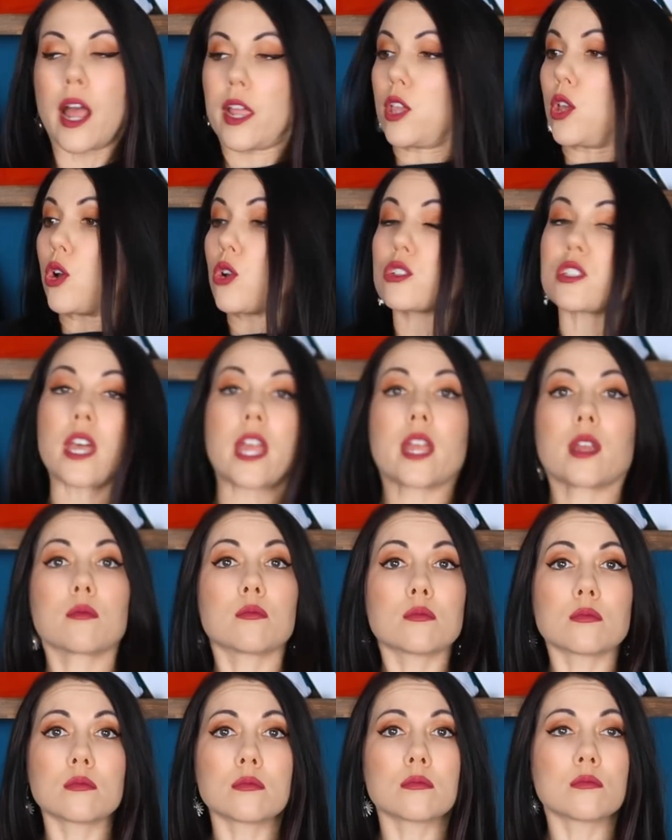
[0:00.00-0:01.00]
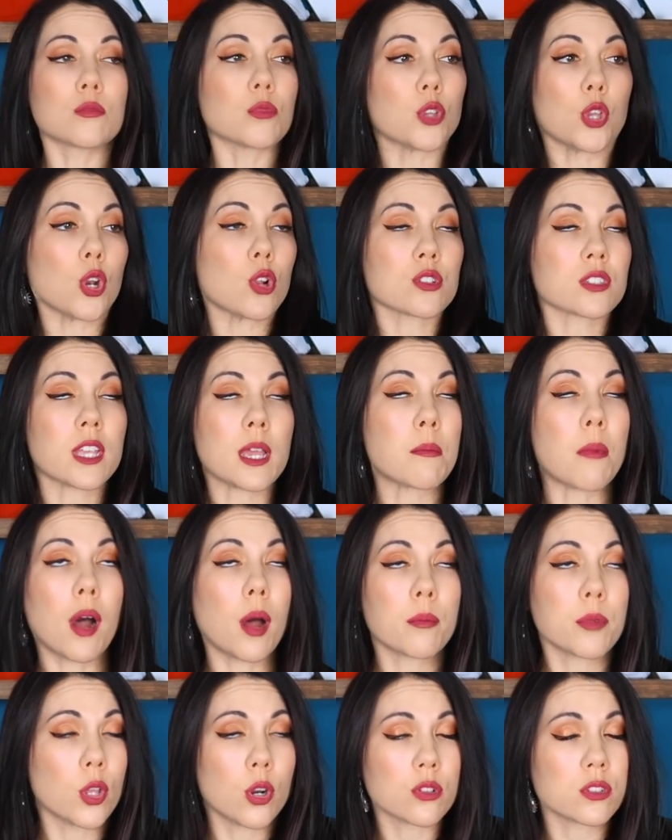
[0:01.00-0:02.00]
yo no sé,
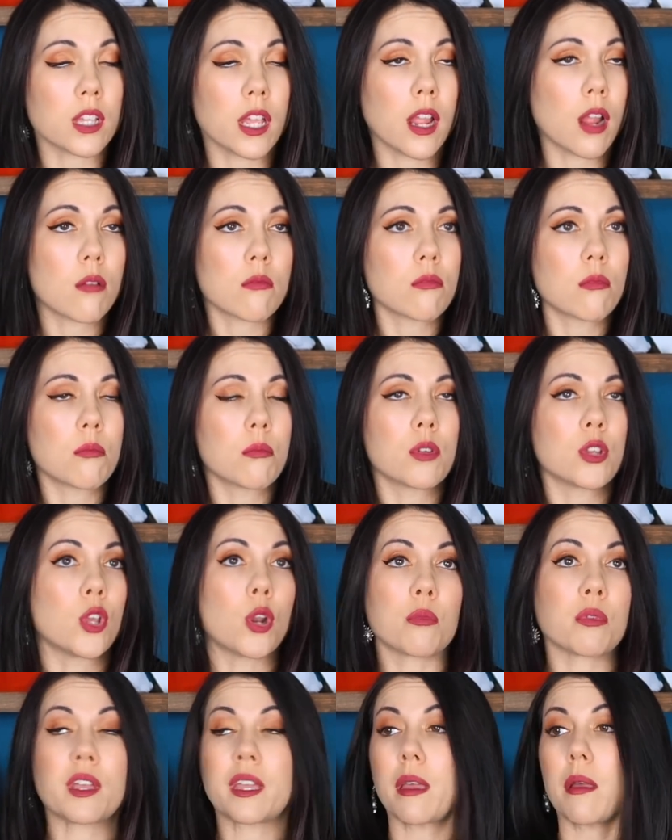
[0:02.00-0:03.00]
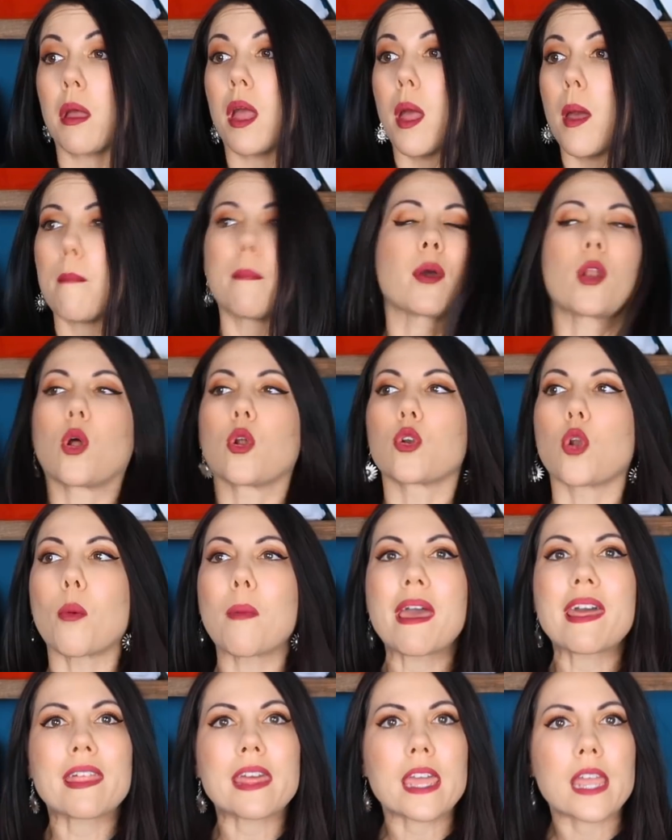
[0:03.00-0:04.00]
mom, yo no sé, pero no
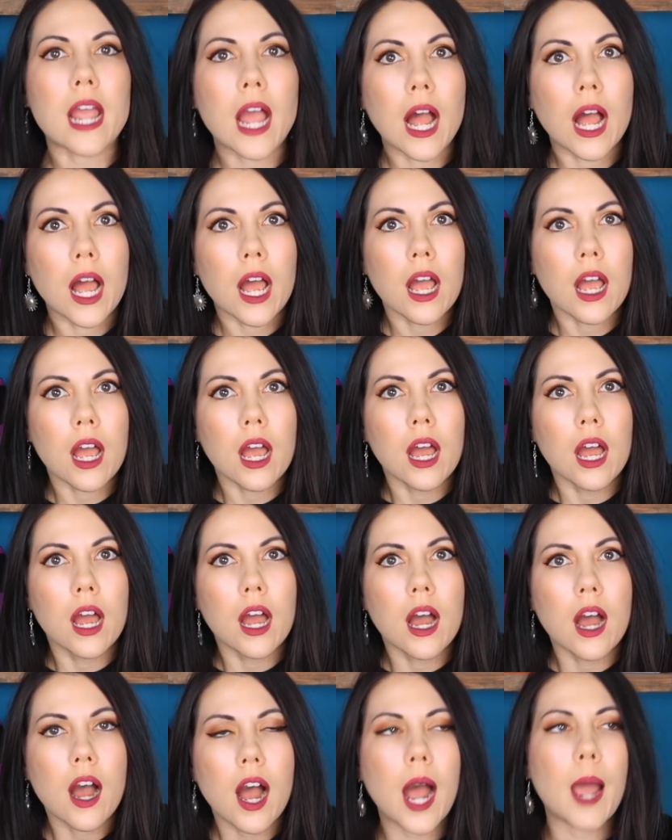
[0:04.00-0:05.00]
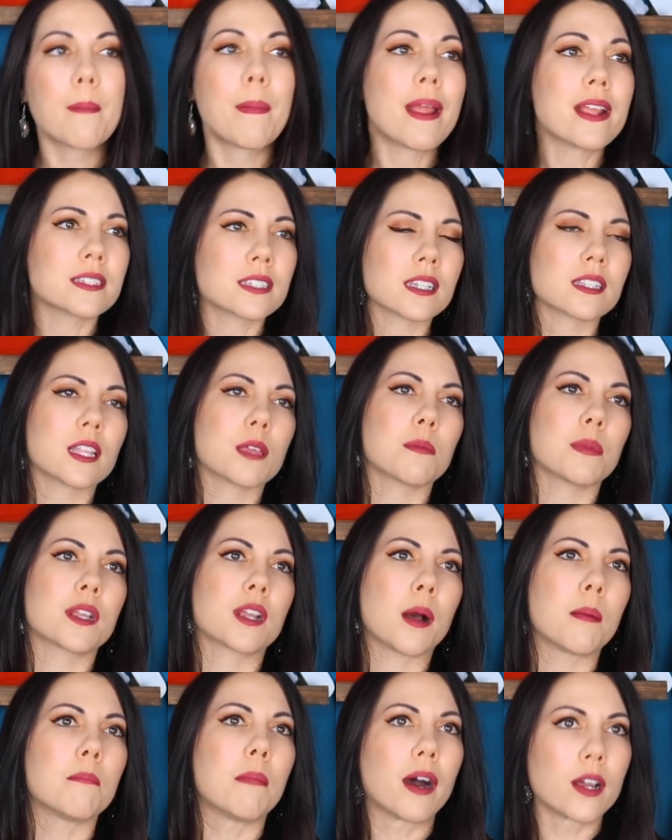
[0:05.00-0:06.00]
me diga. I basically
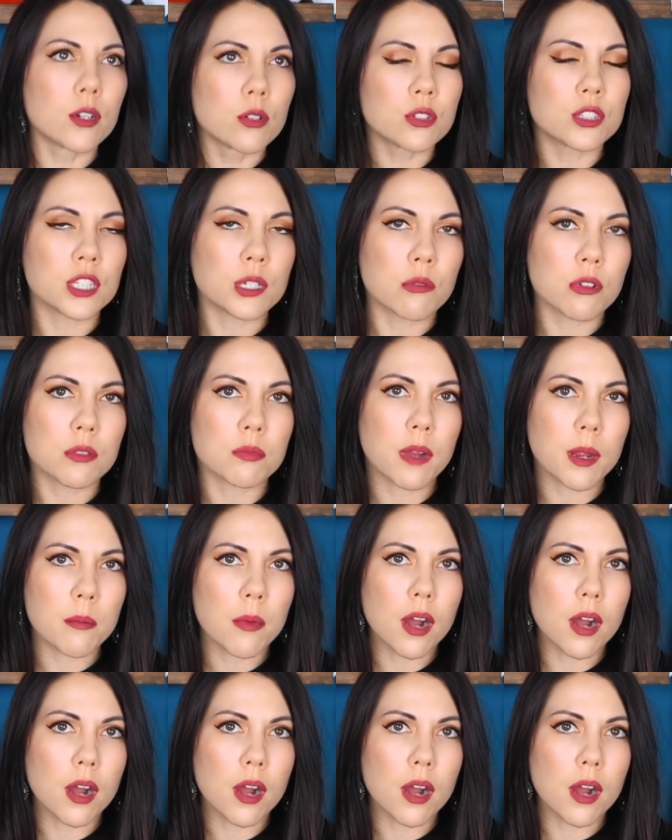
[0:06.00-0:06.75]
become Marucci with my